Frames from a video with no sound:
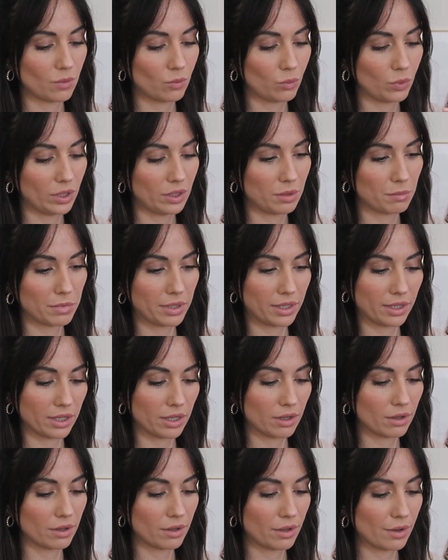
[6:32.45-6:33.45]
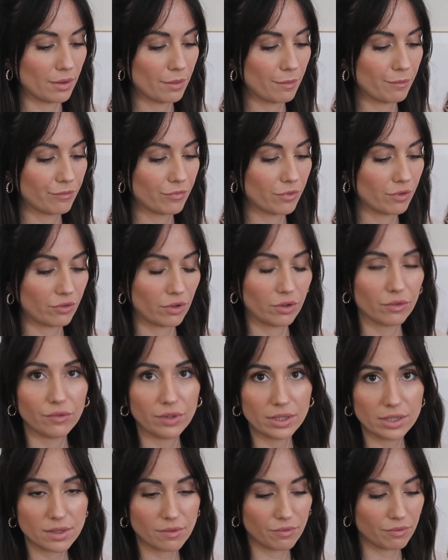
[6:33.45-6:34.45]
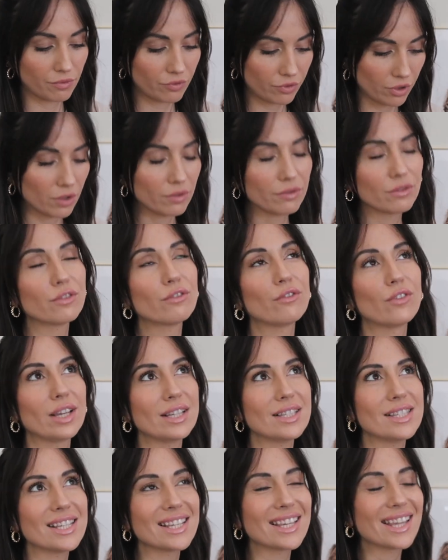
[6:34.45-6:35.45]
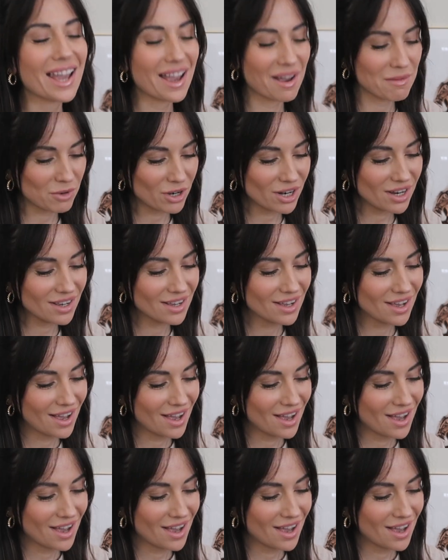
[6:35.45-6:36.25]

with my front facing camera,